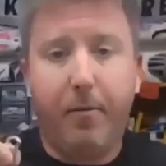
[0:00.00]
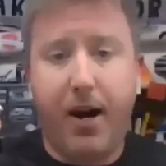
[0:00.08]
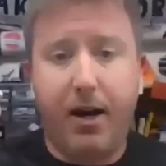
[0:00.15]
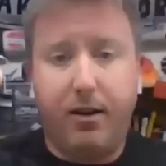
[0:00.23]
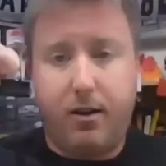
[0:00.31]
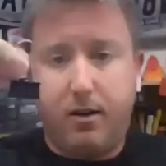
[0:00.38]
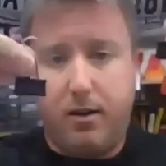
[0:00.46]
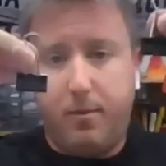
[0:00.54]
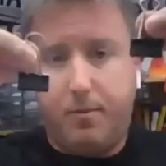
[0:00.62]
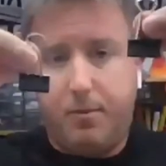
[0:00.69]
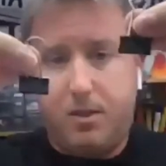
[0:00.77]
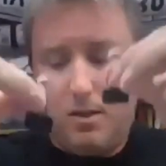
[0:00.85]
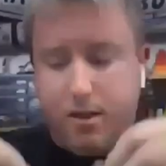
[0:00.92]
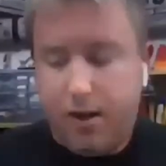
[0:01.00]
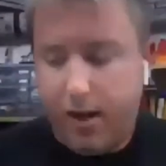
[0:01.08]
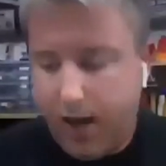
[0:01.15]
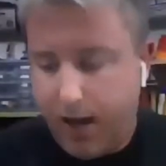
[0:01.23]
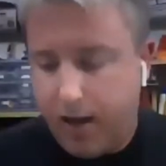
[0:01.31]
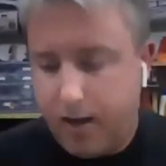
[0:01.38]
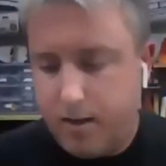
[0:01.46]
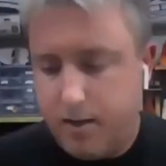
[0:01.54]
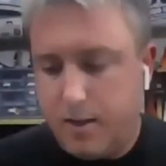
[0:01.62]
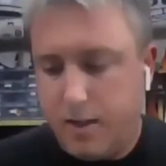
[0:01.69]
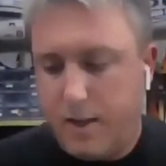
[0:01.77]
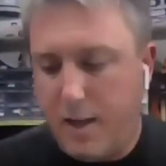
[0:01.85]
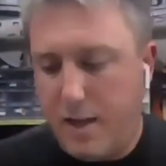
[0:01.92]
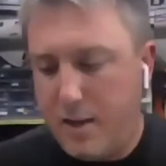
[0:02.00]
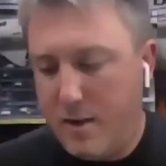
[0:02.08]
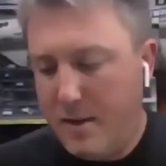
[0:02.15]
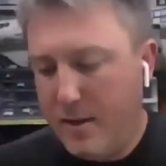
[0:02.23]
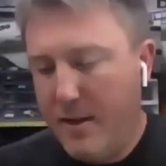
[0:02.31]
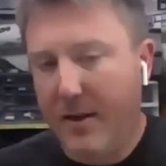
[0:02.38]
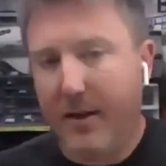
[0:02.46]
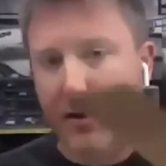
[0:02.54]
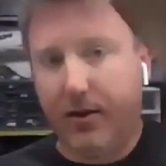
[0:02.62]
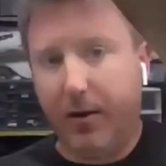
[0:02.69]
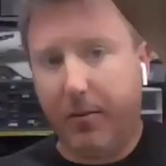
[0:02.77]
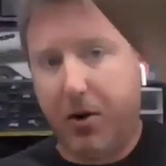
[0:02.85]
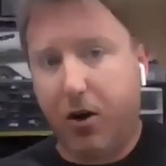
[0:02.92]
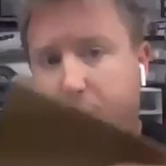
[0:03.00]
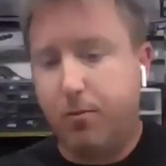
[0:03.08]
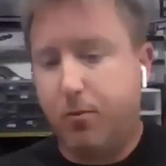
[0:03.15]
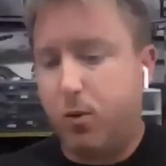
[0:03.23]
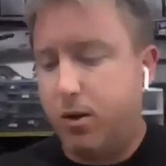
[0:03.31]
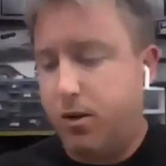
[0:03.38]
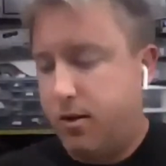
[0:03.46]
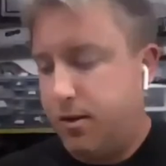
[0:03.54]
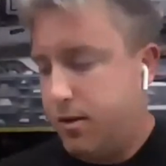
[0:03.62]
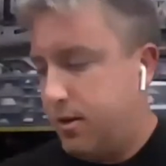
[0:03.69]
binder clips and again, some cardboard.